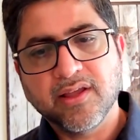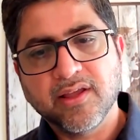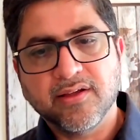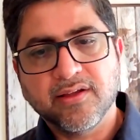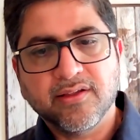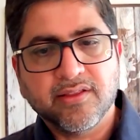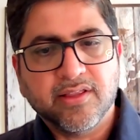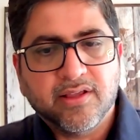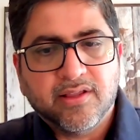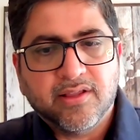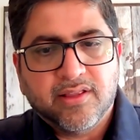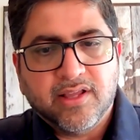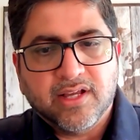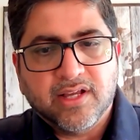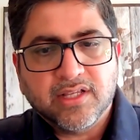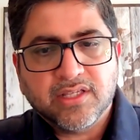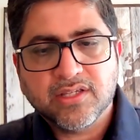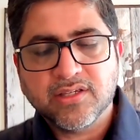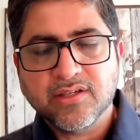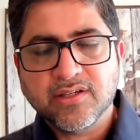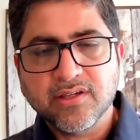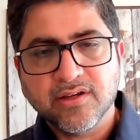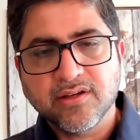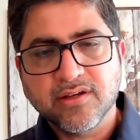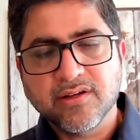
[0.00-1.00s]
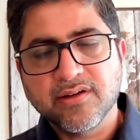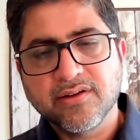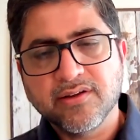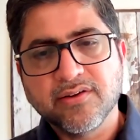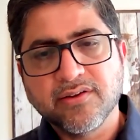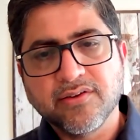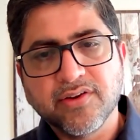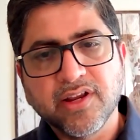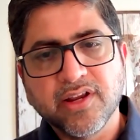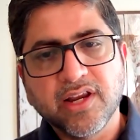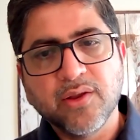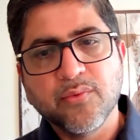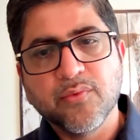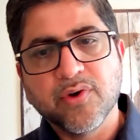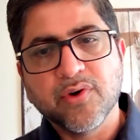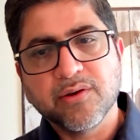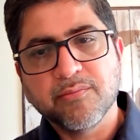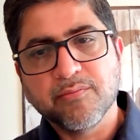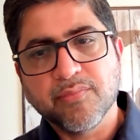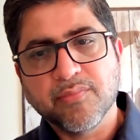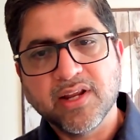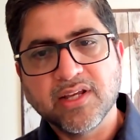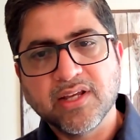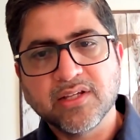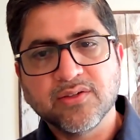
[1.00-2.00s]
That's really
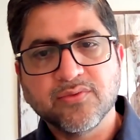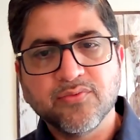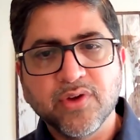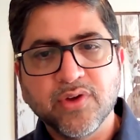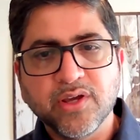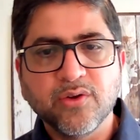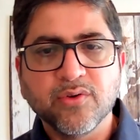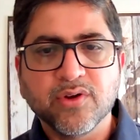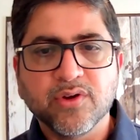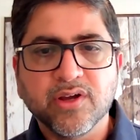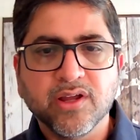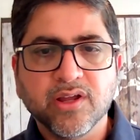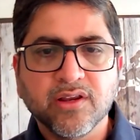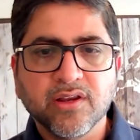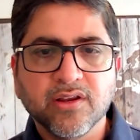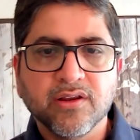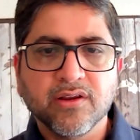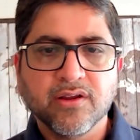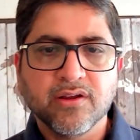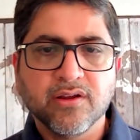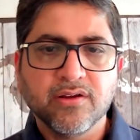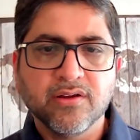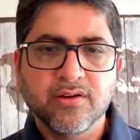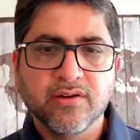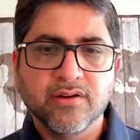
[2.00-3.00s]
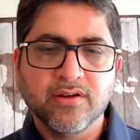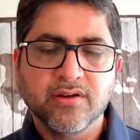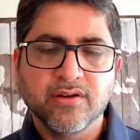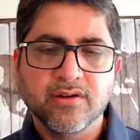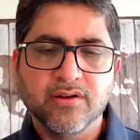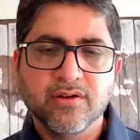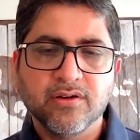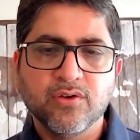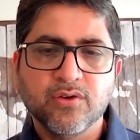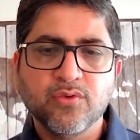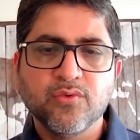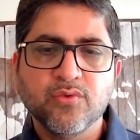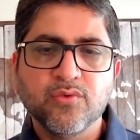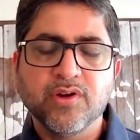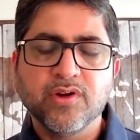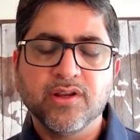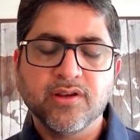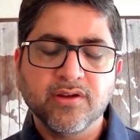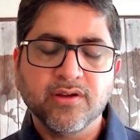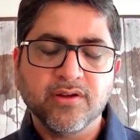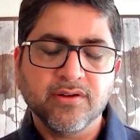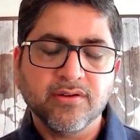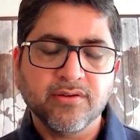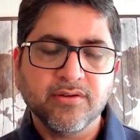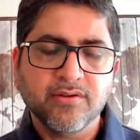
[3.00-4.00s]
one place where you can do
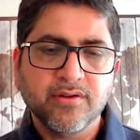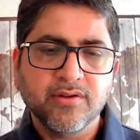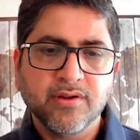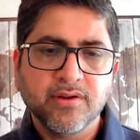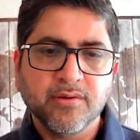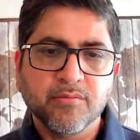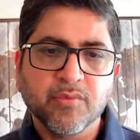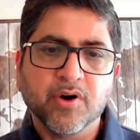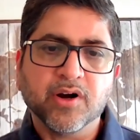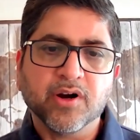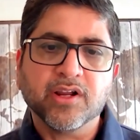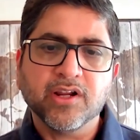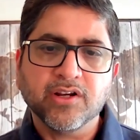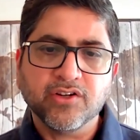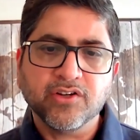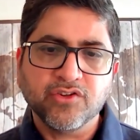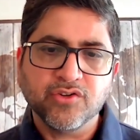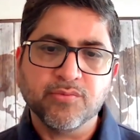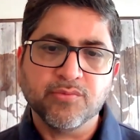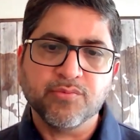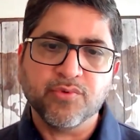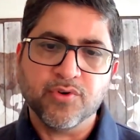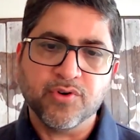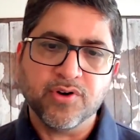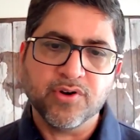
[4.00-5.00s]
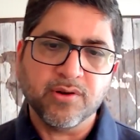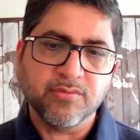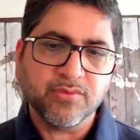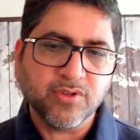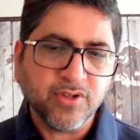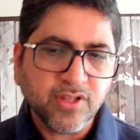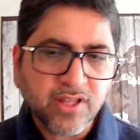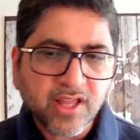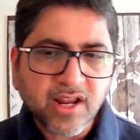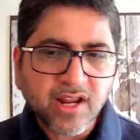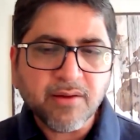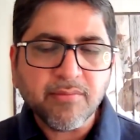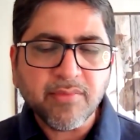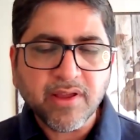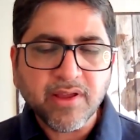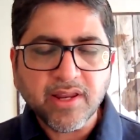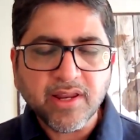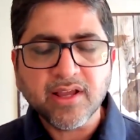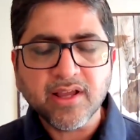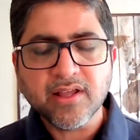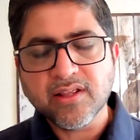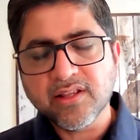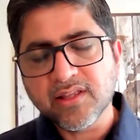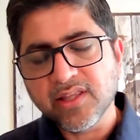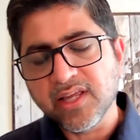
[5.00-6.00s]
and market your program. So there are
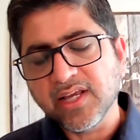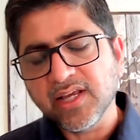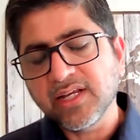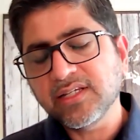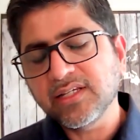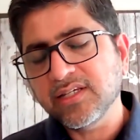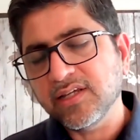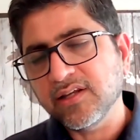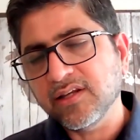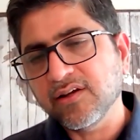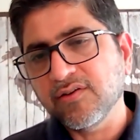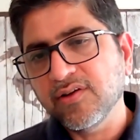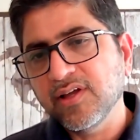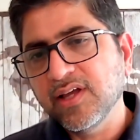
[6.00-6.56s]
many other things.